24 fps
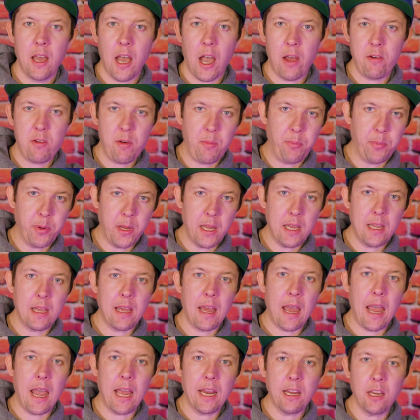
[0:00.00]
and repeat
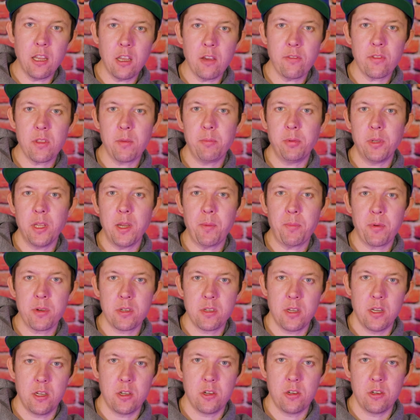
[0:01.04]
any of the bleed
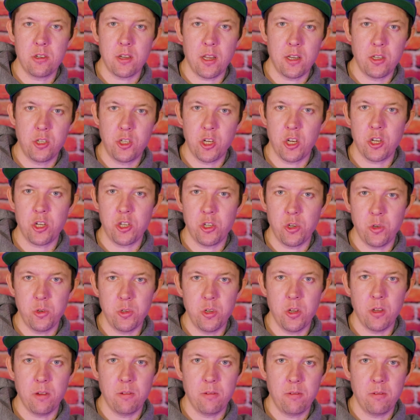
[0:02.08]
procedures I just showed you.